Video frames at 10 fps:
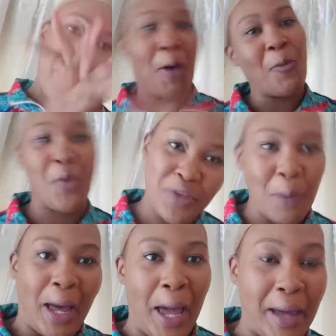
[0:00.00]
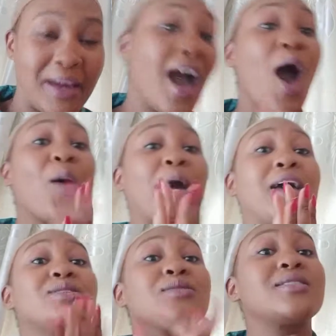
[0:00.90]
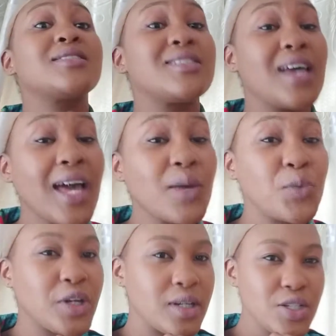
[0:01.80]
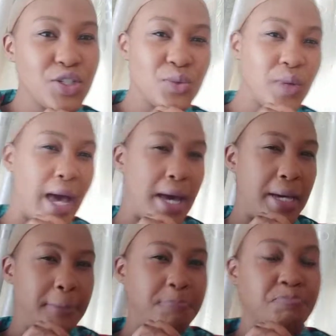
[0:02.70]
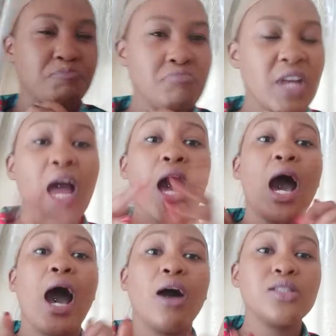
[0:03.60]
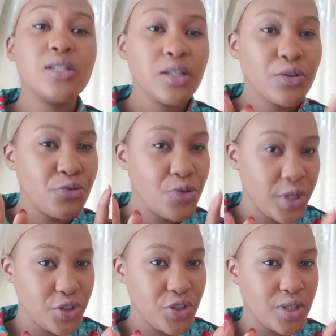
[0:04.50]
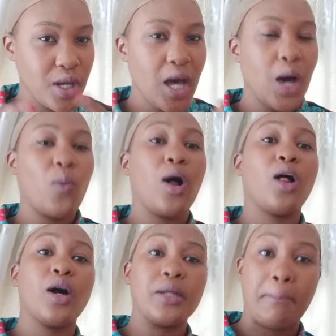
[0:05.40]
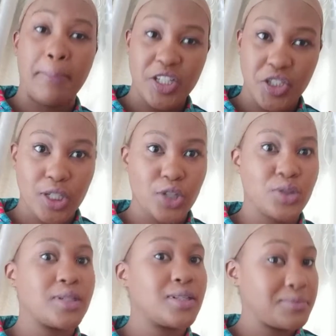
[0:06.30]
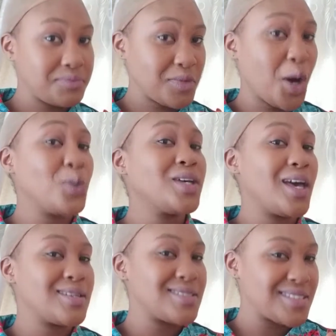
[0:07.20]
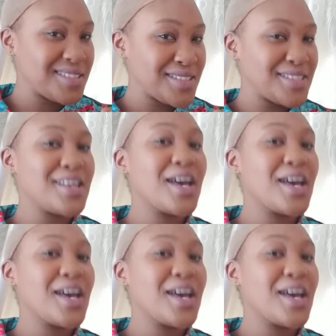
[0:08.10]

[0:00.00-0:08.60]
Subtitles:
with a bang. Okay, so today we're gonna do how to look rich while on a budget look. Oh yes,